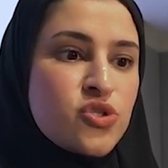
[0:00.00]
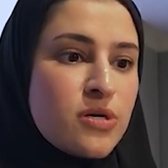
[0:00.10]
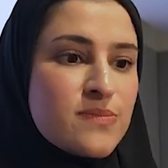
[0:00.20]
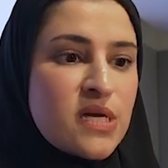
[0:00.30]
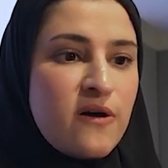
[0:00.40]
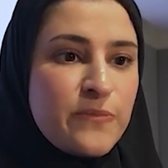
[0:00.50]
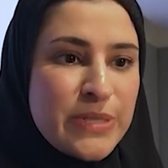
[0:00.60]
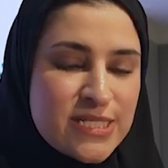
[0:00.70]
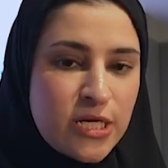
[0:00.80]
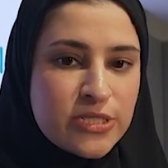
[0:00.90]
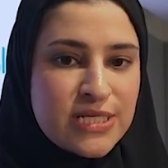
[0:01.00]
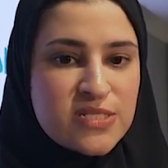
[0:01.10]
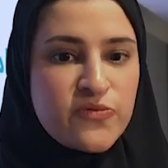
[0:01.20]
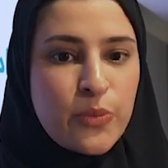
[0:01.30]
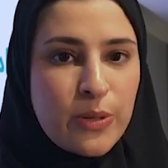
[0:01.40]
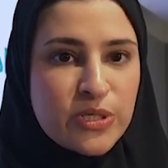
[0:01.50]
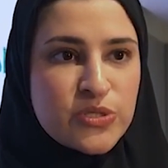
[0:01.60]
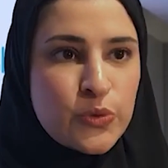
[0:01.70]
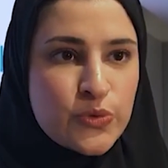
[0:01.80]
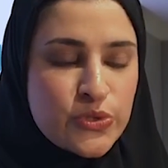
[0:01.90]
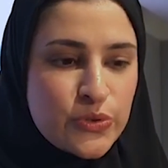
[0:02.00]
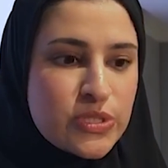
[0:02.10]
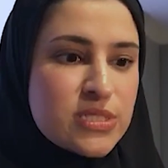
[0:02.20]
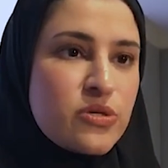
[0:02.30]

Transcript: terms of PCR tests for public school students,